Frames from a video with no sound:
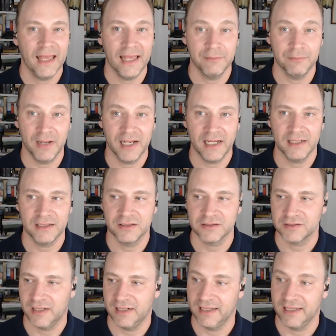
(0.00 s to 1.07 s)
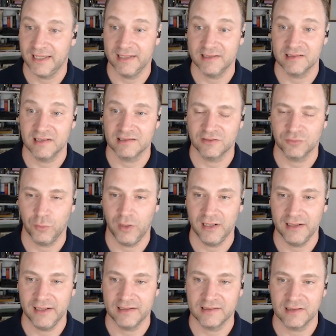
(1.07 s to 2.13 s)
And my understanding is as
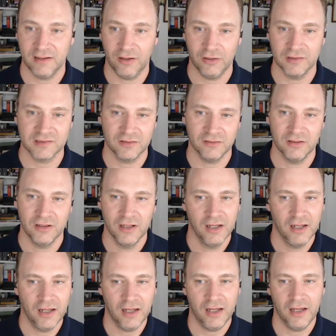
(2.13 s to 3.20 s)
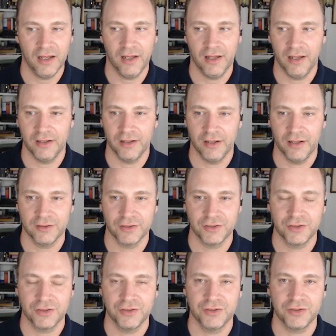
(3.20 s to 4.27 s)
well, it's also a
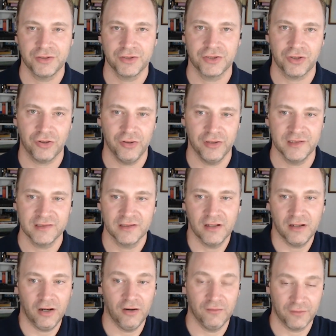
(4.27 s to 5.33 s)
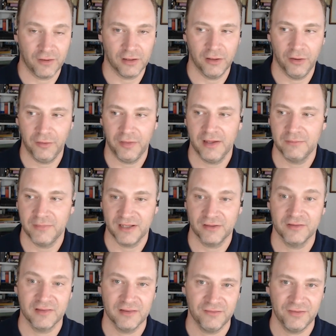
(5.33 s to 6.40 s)
choice of clothing,
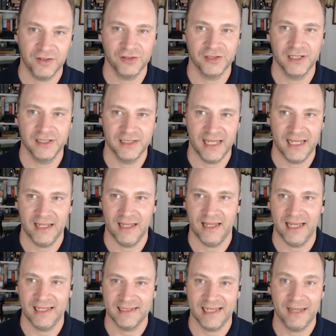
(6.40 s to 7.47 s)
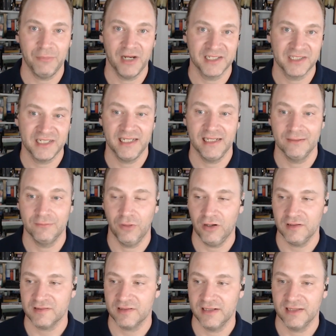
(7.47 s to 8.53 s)
because if you're at MIT in
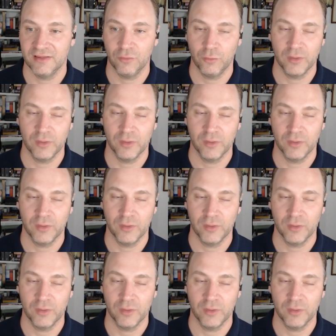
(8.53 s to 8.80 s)
Boston in